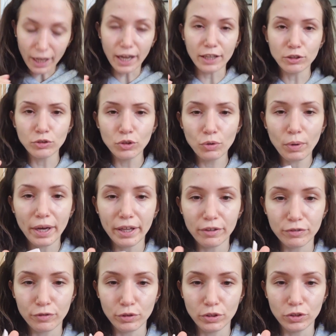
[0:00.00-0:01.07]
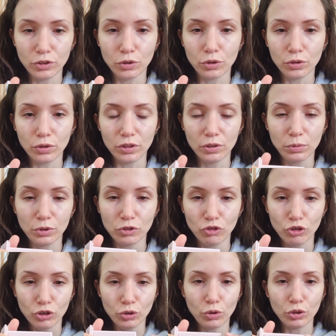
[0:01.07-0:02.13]
know why I thought it was
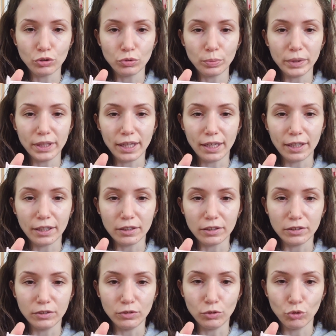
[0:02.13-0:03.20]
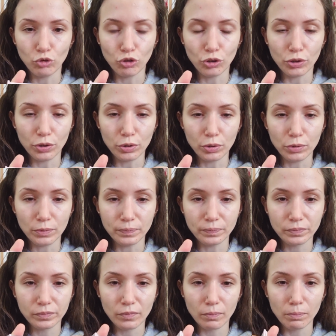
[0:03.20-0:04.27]
just going to be like a neutral
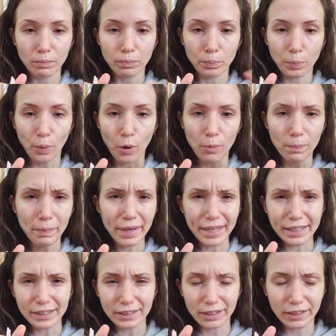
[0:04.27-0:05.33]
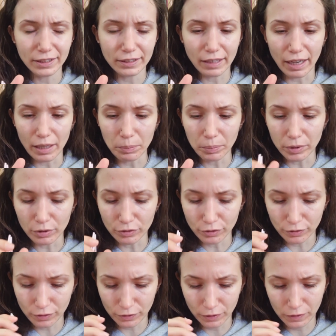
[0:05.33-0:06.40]
pomade type of
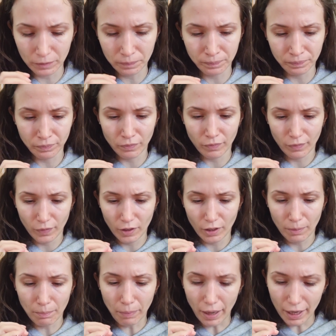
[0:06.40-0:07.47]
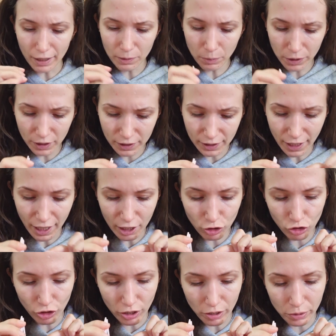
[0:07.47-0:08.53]
palette, but it's
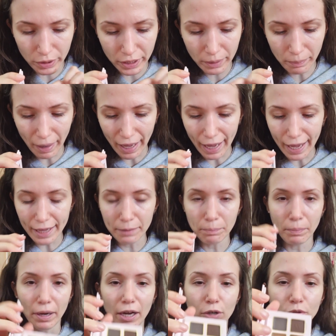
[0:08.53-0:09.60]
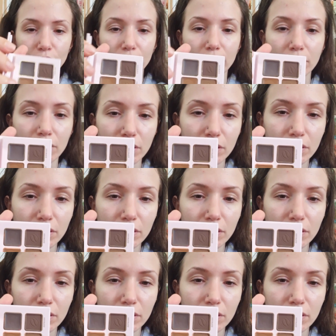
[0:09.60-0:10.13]
actually cream and powder.